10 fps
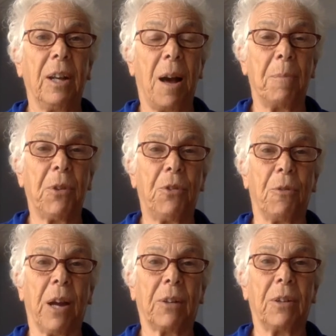I'm the
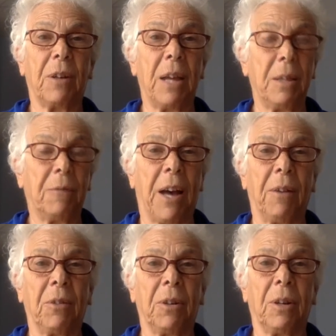director and the
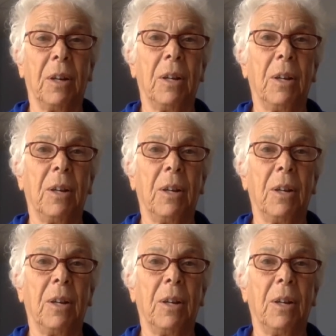founder,